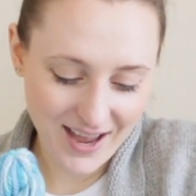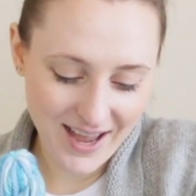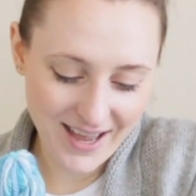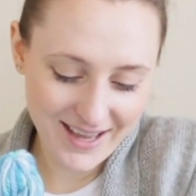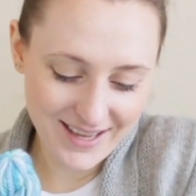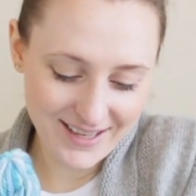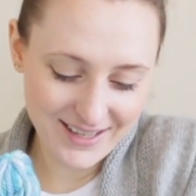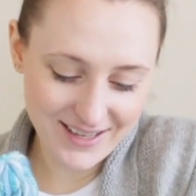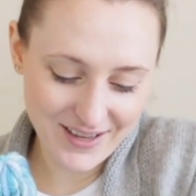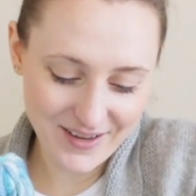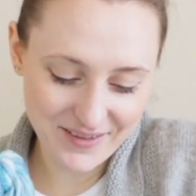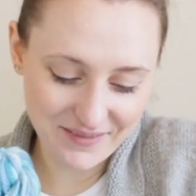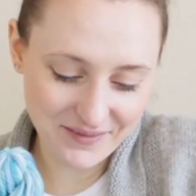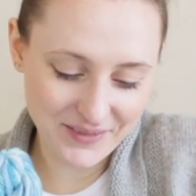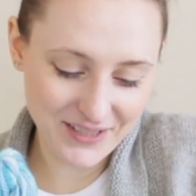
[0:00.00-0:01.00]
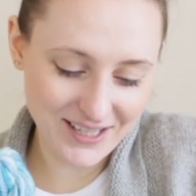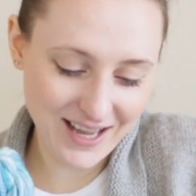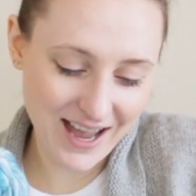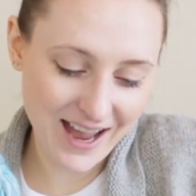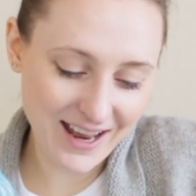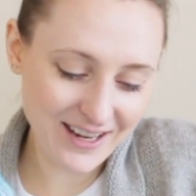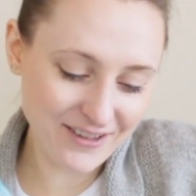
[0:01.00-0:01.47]
I was
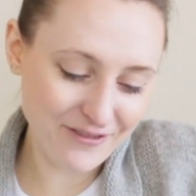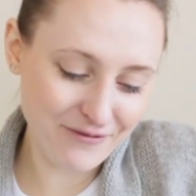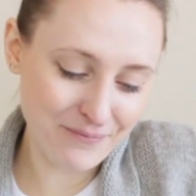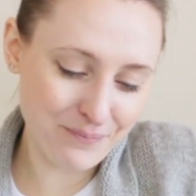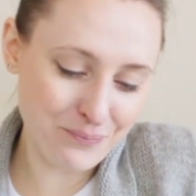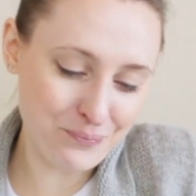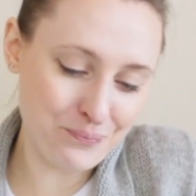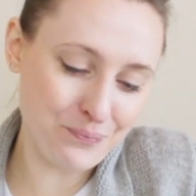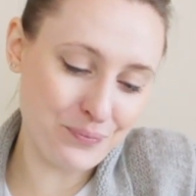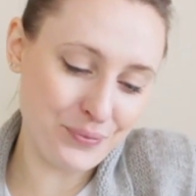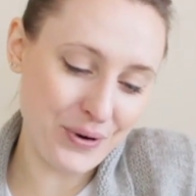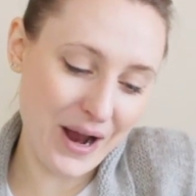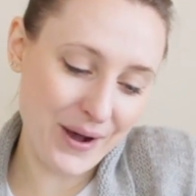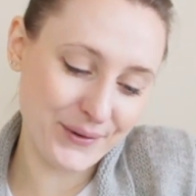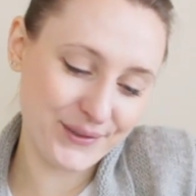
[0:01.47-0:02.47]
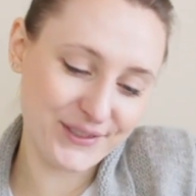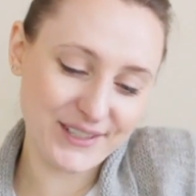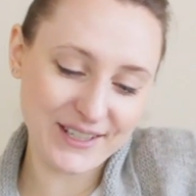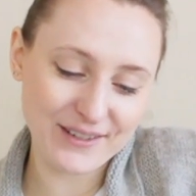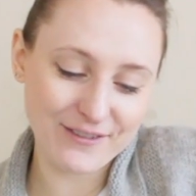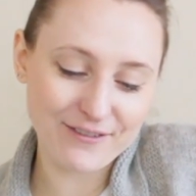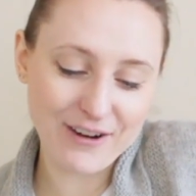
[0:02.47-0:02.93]
kind of
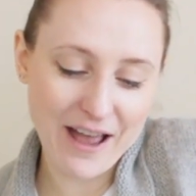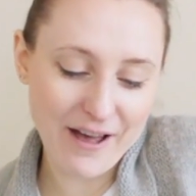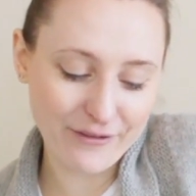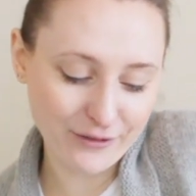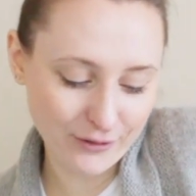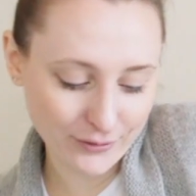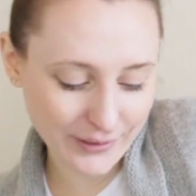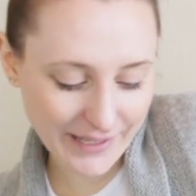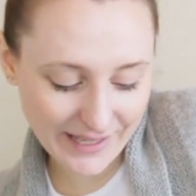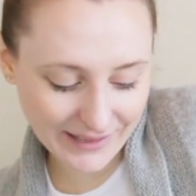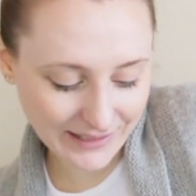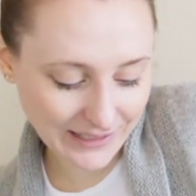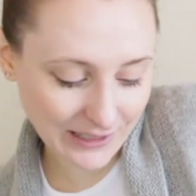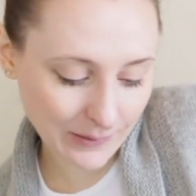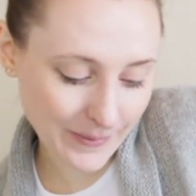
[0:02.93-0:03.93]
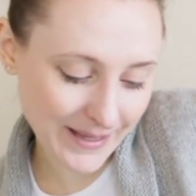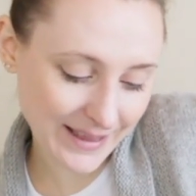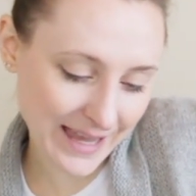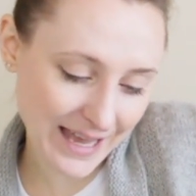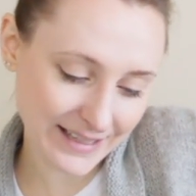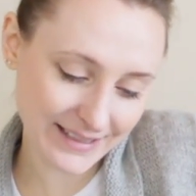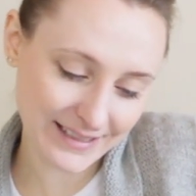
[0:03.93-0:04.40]
browsing Ravelry a little bit
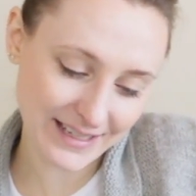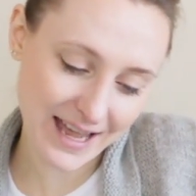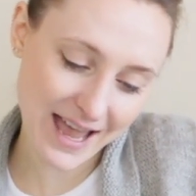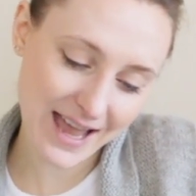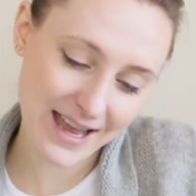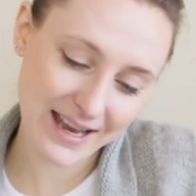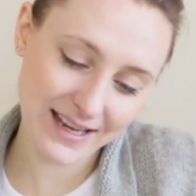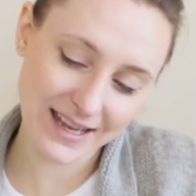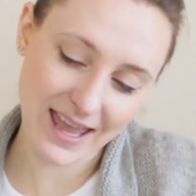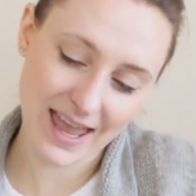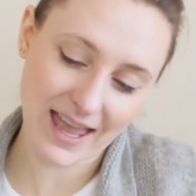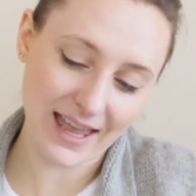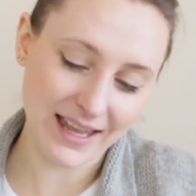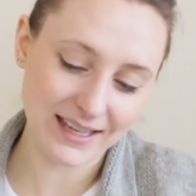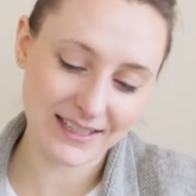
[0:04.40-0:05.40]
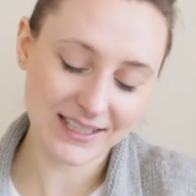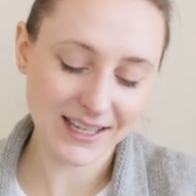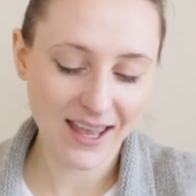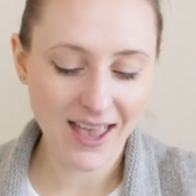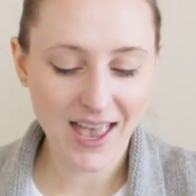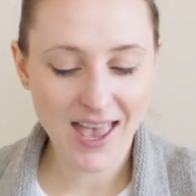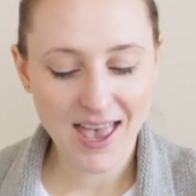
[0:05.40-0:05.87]
last night, and
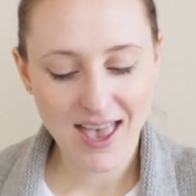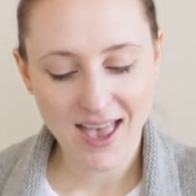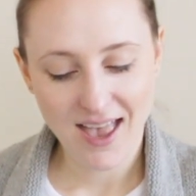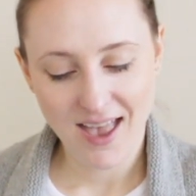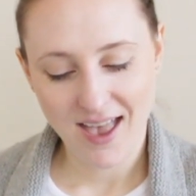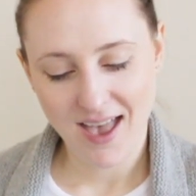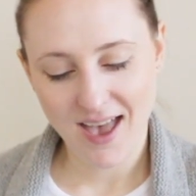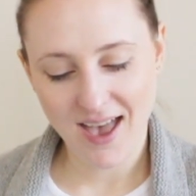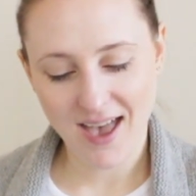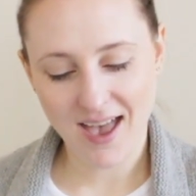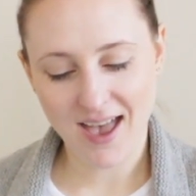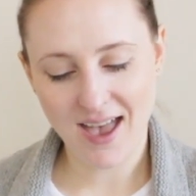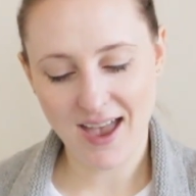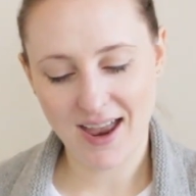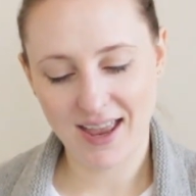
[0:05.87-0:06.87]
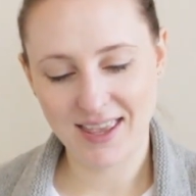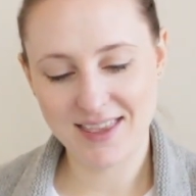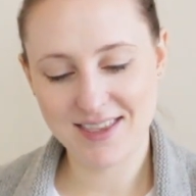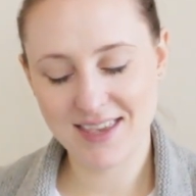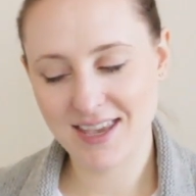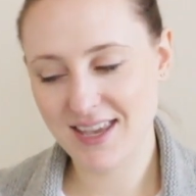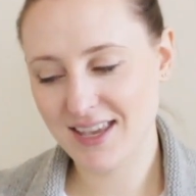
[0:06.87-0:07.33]
I
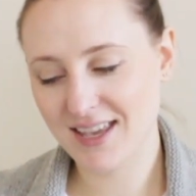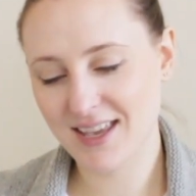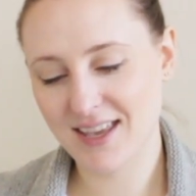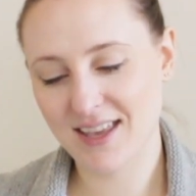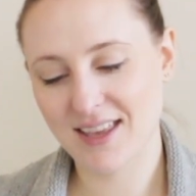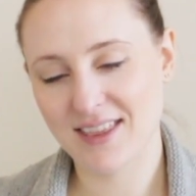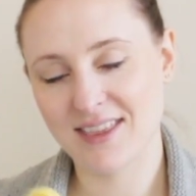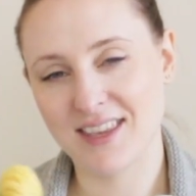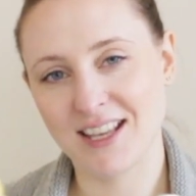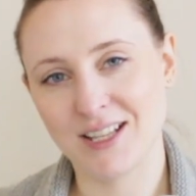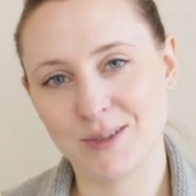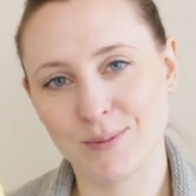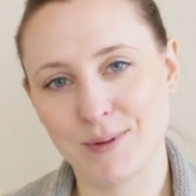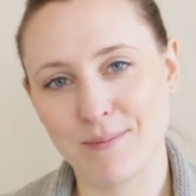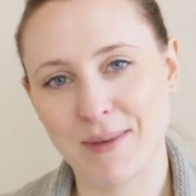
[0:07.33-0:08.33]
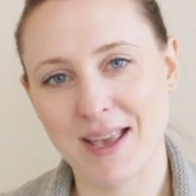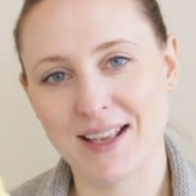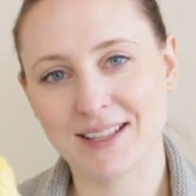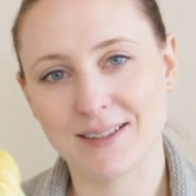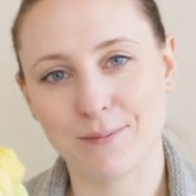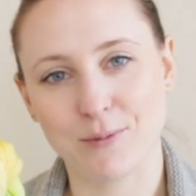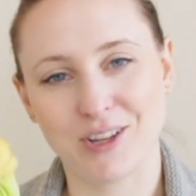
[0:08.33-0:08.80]
think these would
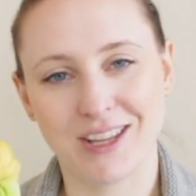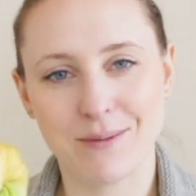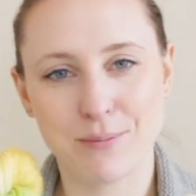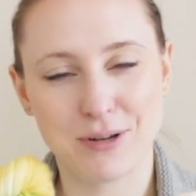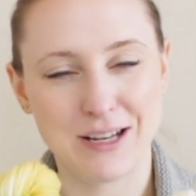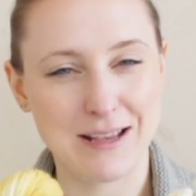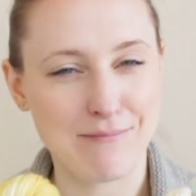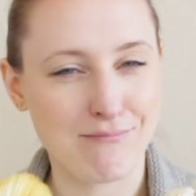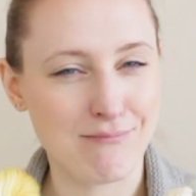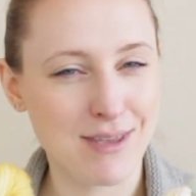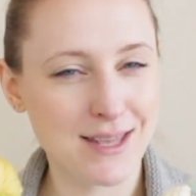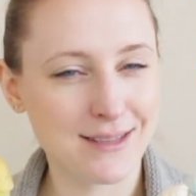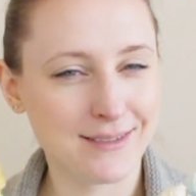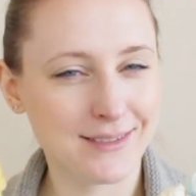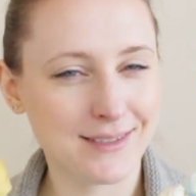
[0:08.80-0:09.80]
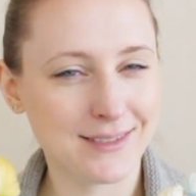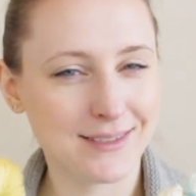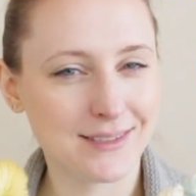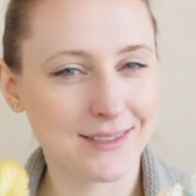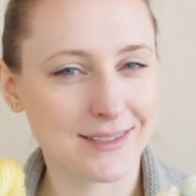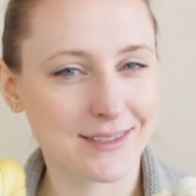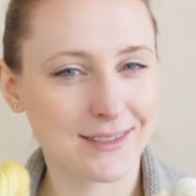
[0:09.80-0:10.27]
make some really pretty
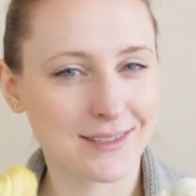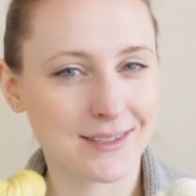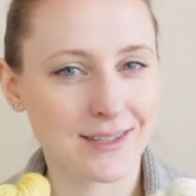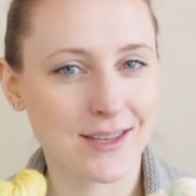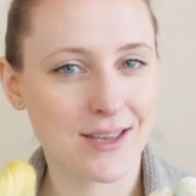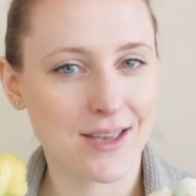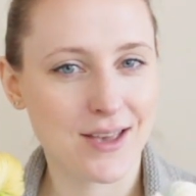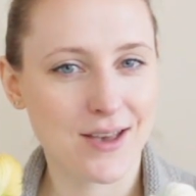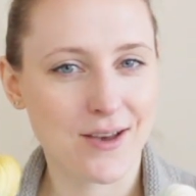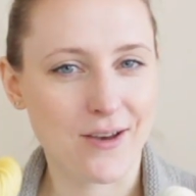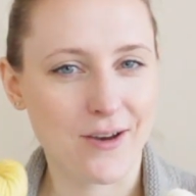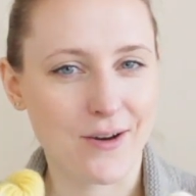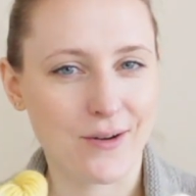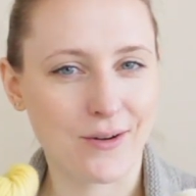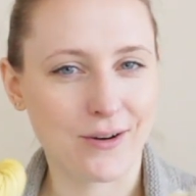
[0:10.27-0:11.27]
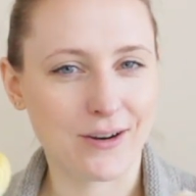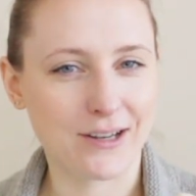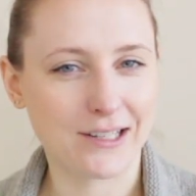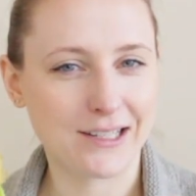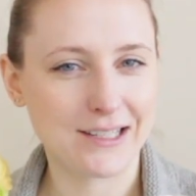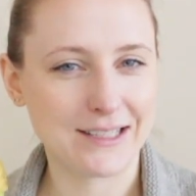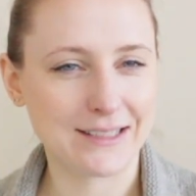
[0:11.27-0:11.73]
mittens,
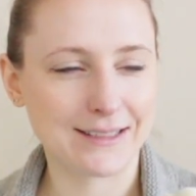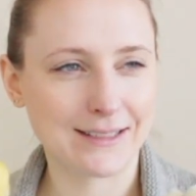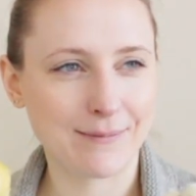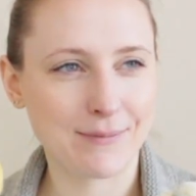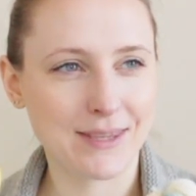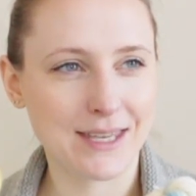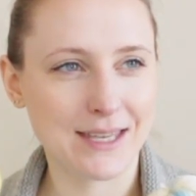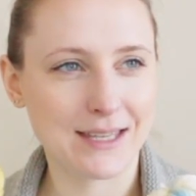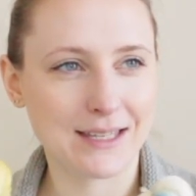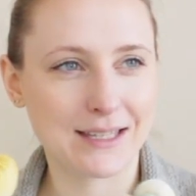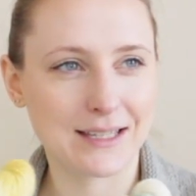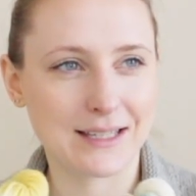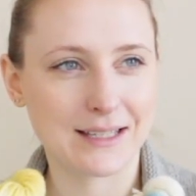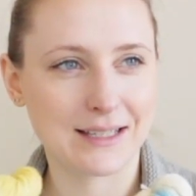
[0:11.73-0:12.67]
or something.